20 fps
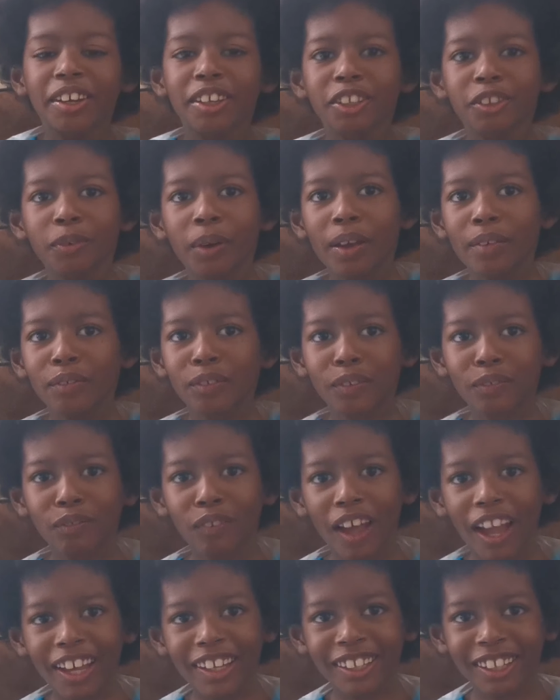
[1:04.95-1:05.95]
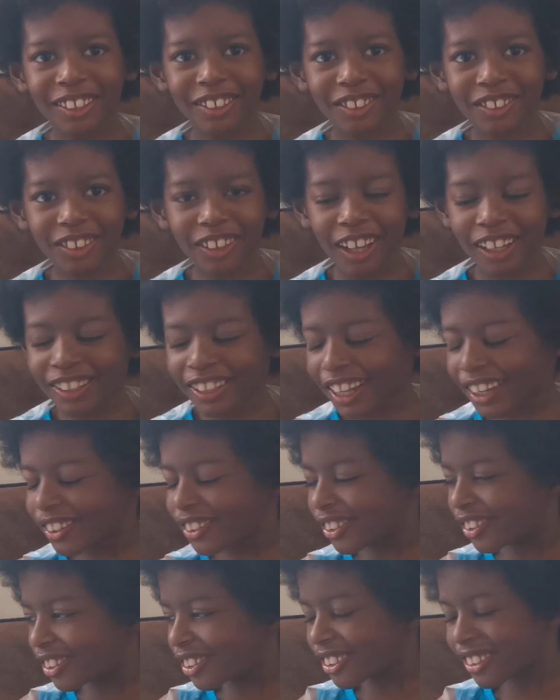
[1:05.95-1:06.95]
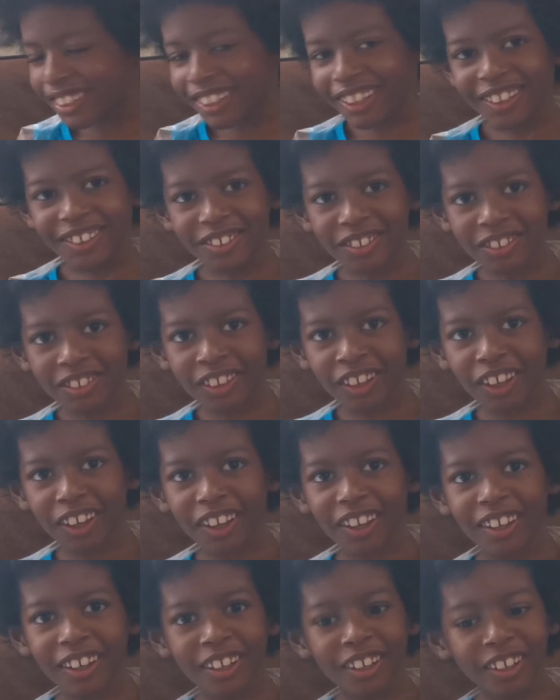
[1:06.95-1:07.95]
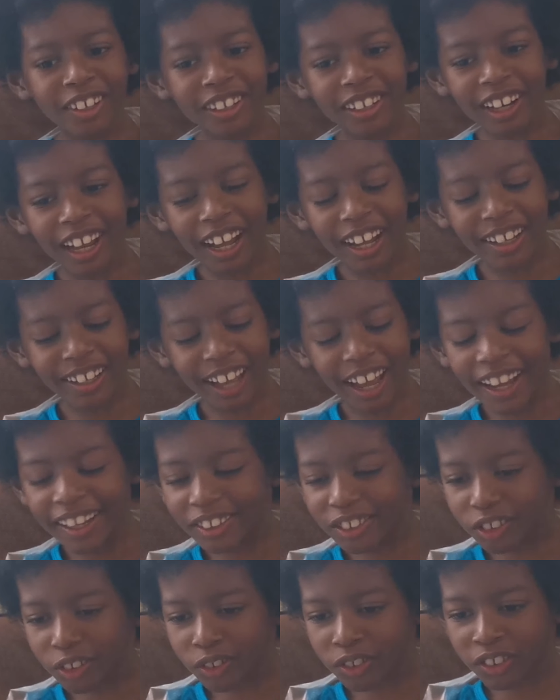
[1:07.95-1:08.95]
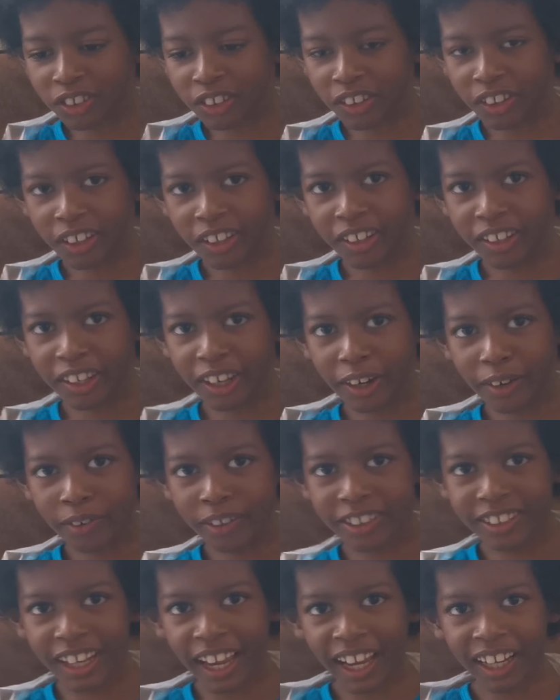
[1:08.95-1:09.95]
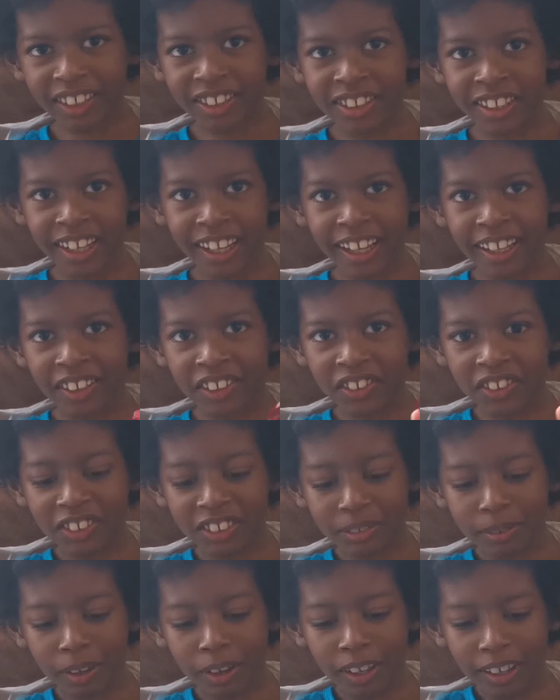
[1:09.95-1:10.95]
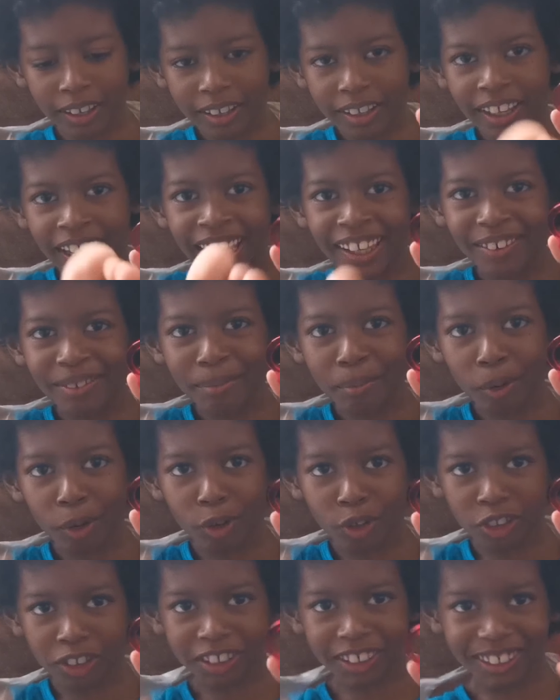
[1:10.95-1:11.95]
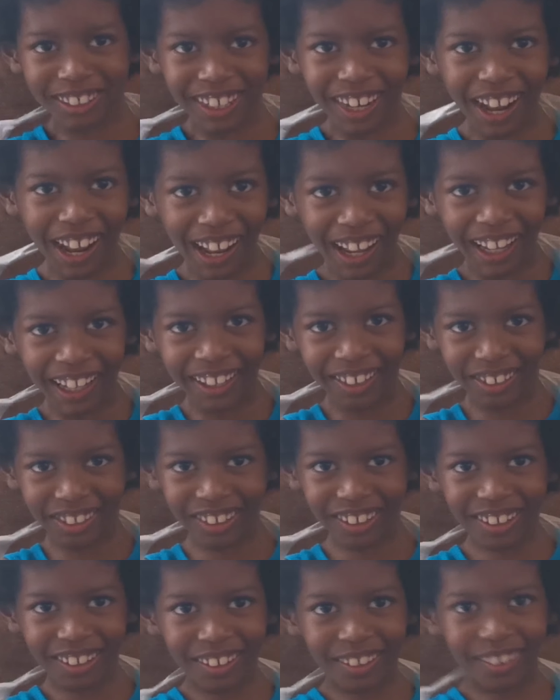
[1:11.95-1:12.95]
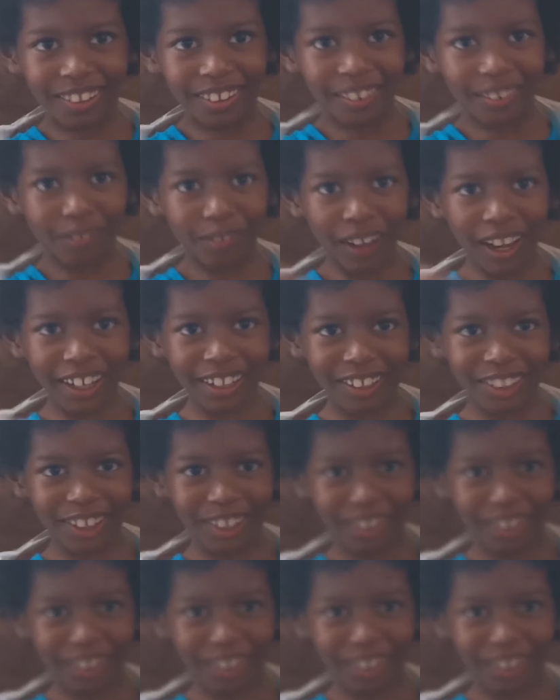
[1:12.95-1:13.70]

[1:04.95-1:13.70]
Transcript: you wait for the flight attendants to guide you to the nearest exit and emergency slide thank